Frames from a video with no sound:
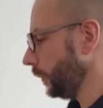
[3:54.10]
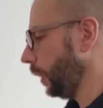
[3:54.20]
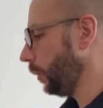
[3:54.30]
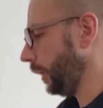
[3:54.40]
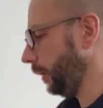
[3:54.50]

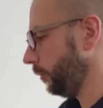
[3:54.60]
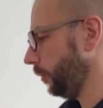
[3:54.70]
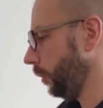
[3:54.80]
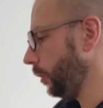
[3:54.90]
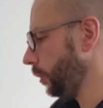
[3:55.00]
Okay,
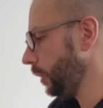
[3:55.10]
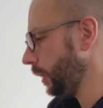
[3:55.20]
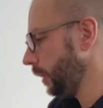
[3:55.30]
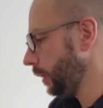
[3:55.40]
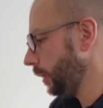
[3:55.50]
so
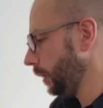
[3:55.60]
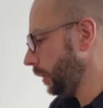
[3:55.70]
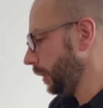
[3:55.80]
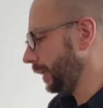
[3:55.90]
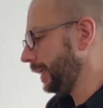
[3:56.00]

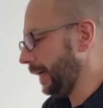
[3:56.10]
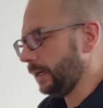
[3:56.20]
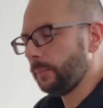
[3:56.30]
again,